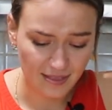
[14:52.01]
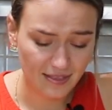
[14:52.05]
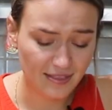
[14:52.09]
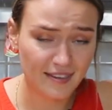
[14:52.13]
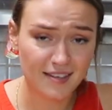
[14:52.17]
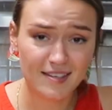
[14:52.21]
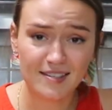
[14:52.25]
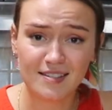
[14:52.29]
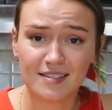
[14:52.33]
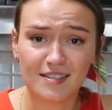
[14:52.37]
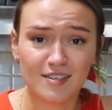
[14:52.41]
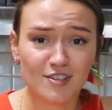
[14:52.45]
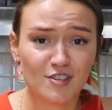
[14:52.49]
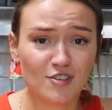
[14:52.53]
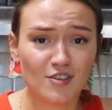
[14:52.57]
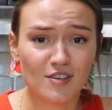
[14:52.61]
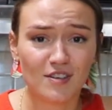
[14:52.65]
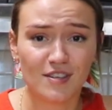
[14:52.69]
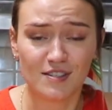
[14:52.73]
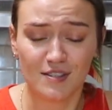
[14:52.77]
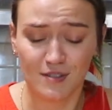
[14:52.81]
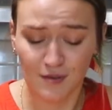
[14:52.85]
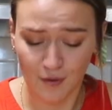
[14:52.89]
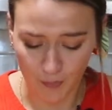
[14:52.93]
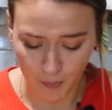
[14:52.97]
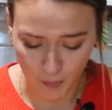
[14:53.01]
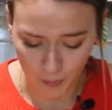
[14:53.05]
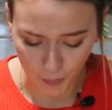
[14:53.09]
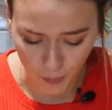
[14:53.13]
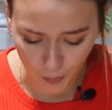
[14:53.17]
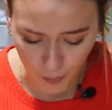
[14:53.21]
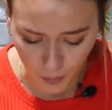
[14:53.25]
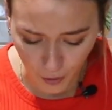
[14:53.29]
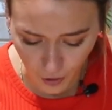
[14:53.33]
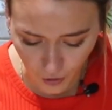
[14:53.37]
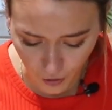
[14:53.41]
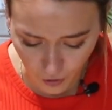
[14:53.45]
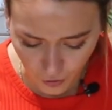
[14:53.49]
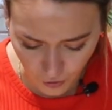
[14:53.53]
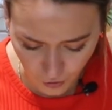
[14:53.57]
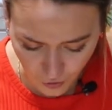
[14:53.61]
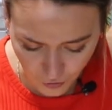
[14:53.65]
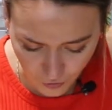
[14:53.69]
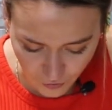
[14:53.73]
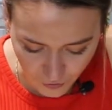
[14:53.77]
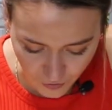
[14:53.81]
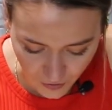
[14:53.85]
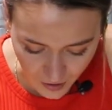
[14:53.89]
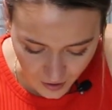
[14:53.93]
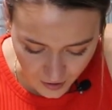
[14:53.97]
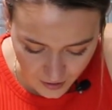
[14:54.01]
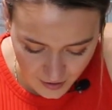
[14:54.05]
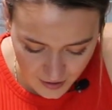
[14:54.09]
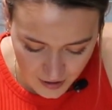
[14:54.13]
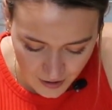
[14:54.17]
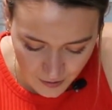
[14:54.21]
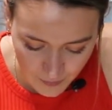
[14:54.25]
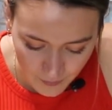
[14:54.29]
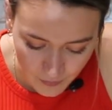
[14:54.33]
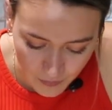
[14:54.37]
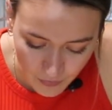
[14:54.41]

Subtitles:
This dish is perfect.